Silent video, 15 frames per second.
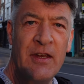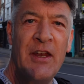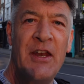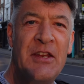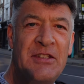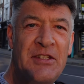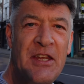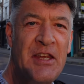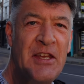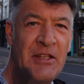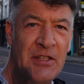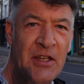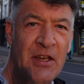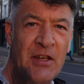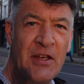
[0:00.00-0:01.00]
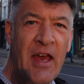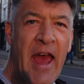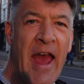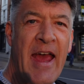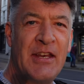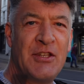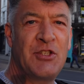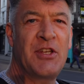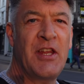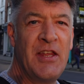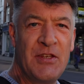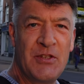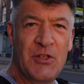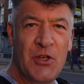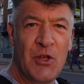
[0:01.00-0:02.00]
And indeed, etched
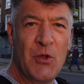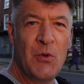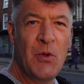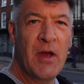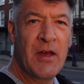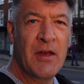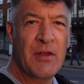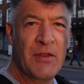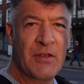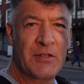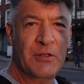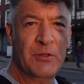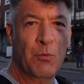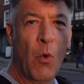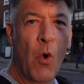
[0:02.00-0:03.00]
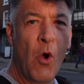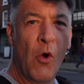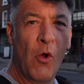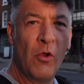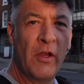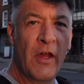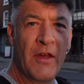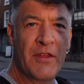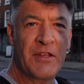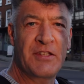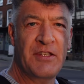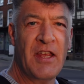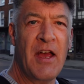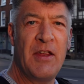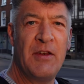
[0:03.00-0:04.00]
into the wall at the
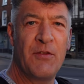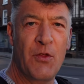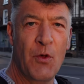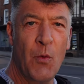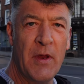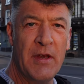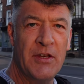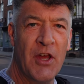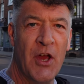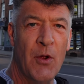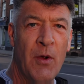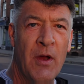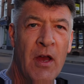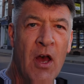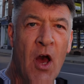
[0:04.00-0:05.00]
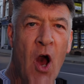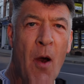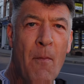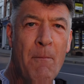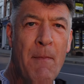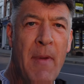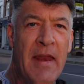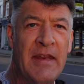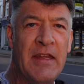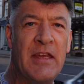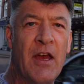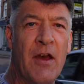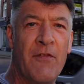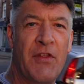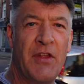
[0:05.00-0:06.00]
side of the window are many
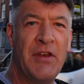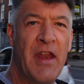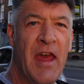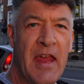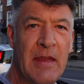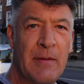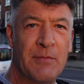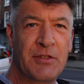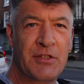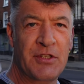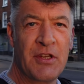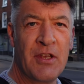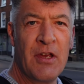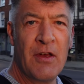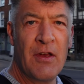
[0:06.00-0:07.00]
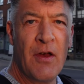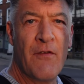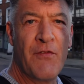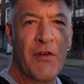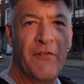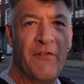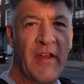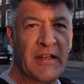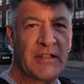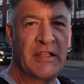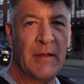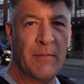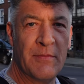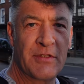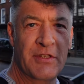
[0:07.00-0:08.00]
of the names of the
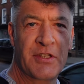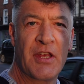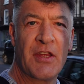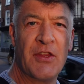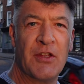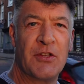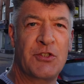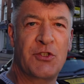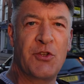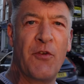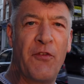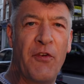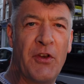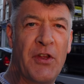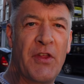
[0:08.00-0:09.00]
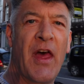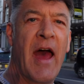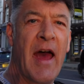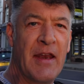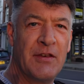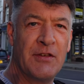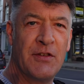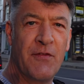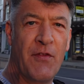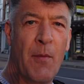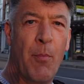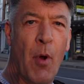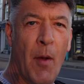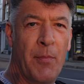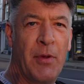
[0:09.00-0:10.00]
victims that suffered at the hand of the
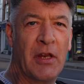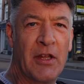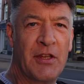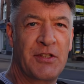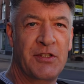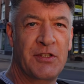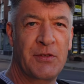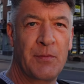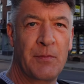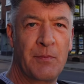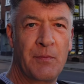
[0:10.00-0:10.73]
populace.